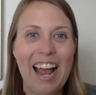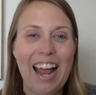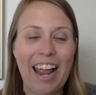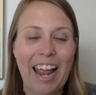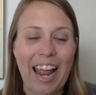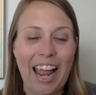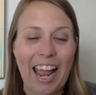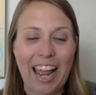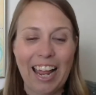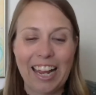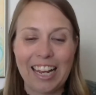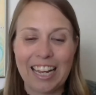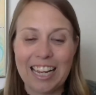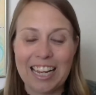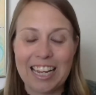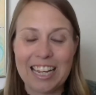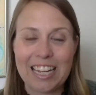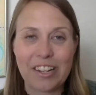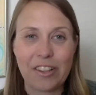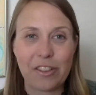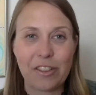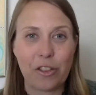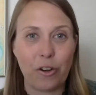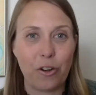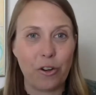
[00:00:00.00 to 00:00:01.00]
and
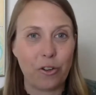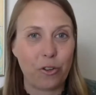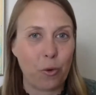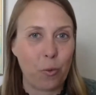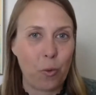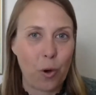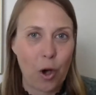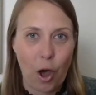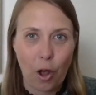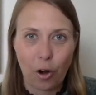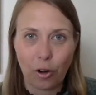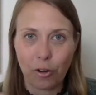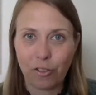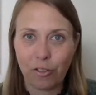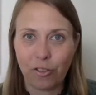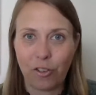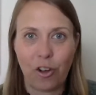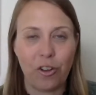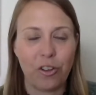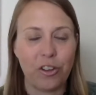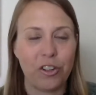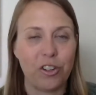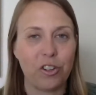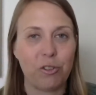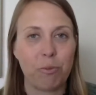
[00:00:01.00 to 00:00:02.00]
there's a
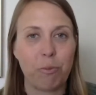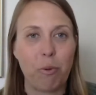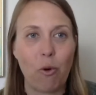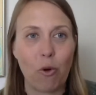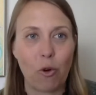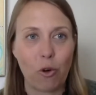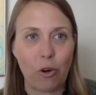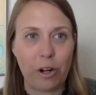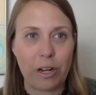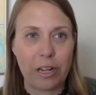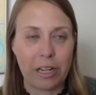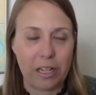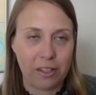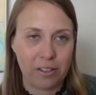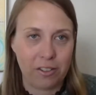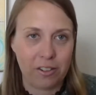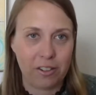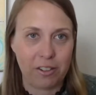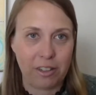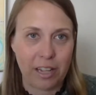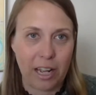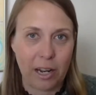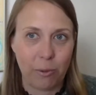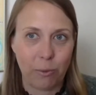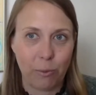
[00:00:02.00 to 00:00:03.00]
waterfall that is pouring
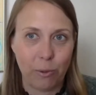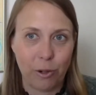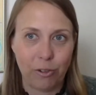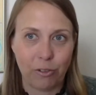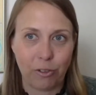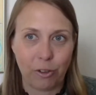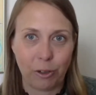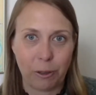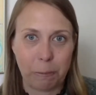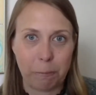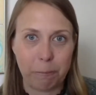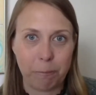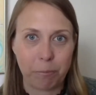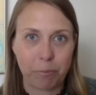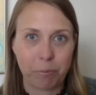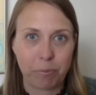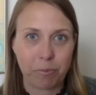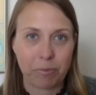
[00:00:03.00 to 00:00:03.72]
into that river.